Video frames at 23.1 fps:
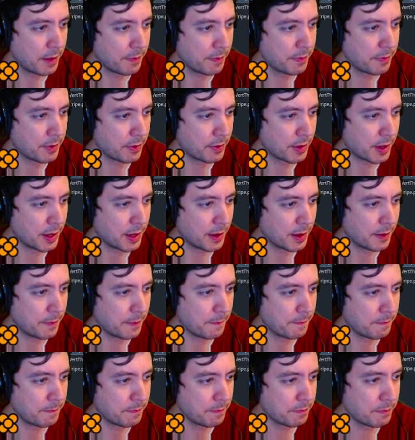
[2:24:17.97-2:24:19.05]
Okay.
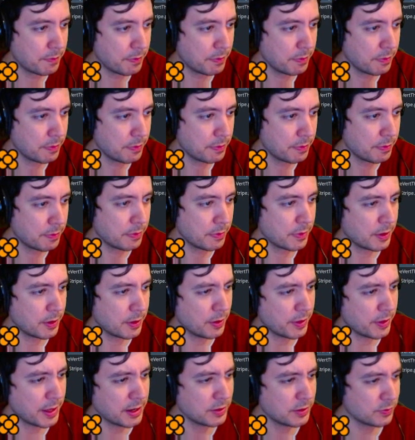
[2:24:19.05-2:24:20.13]

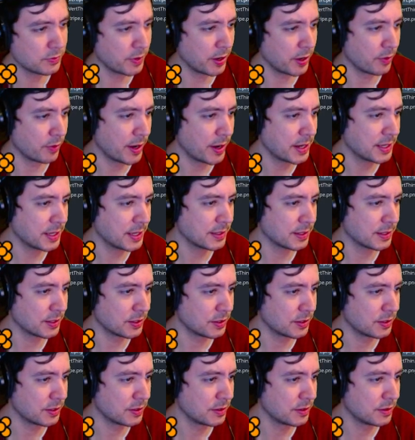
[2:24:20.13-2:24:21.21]
No, that is weird. Why does it,
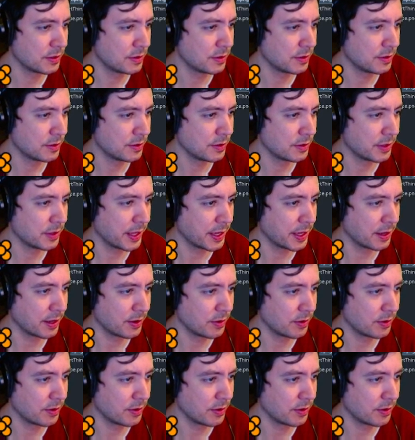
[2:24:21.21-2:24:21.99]
like,